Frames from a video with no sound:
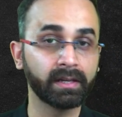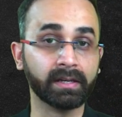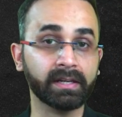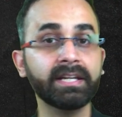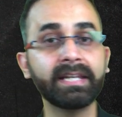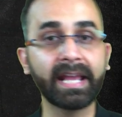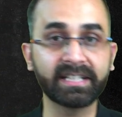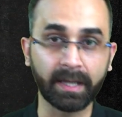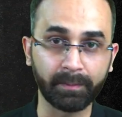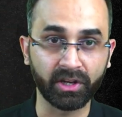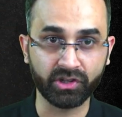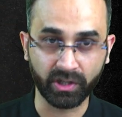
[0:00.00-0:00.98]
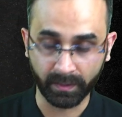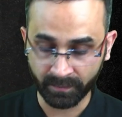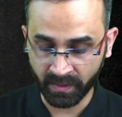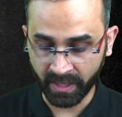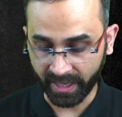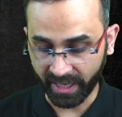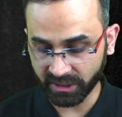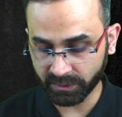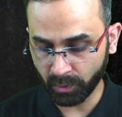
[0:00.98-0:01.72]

NEET examination. S